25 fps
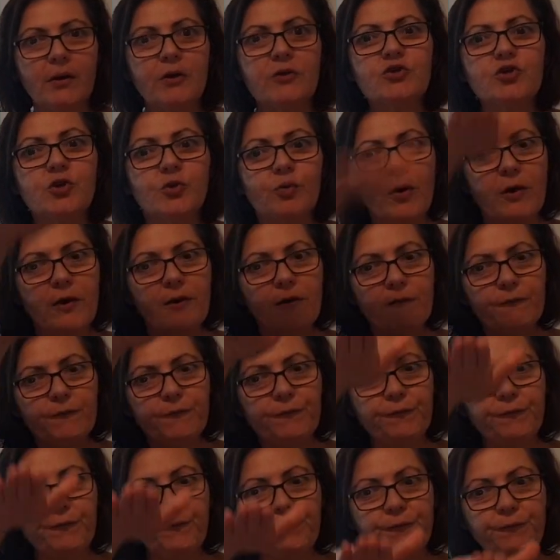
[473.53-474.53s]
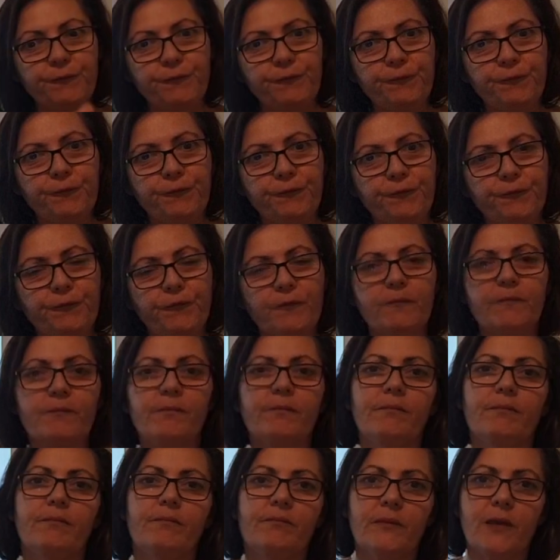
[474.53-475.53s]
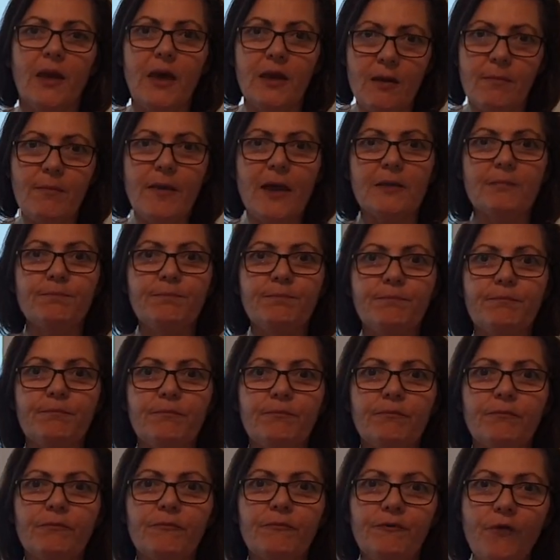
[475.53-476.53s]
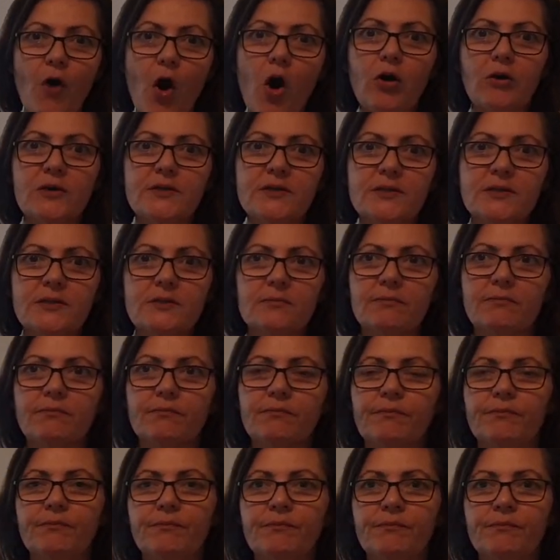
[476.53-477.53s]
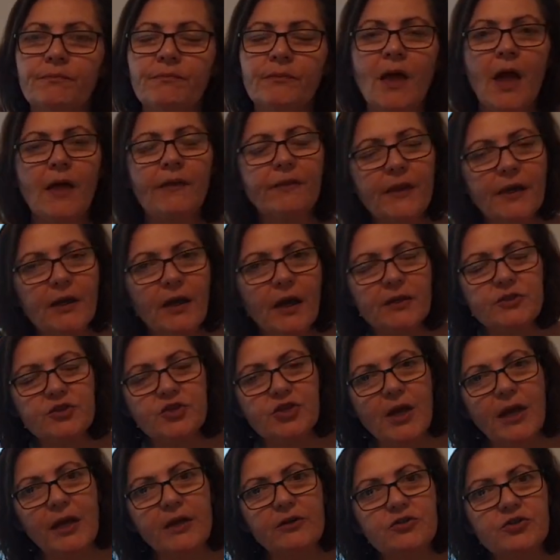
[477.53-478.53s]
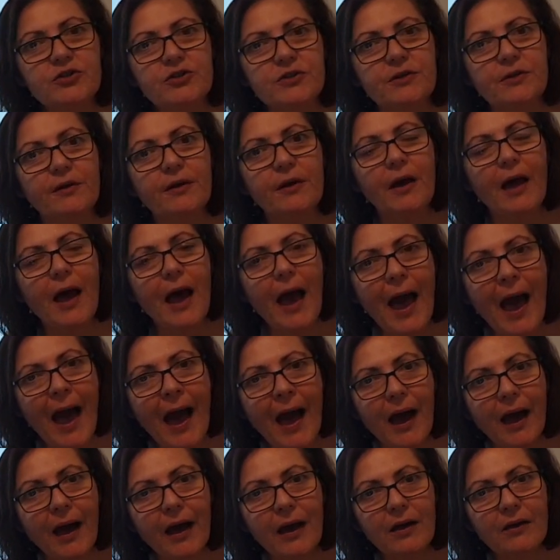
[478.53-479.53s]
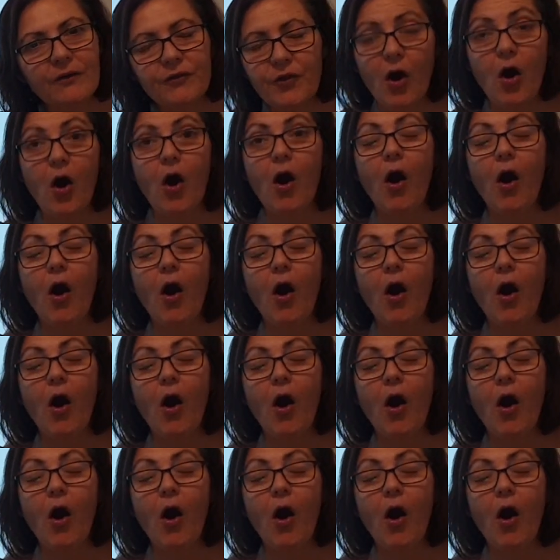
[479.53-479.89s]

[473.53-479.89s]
to a f. And I made fox. Then I changed the a, the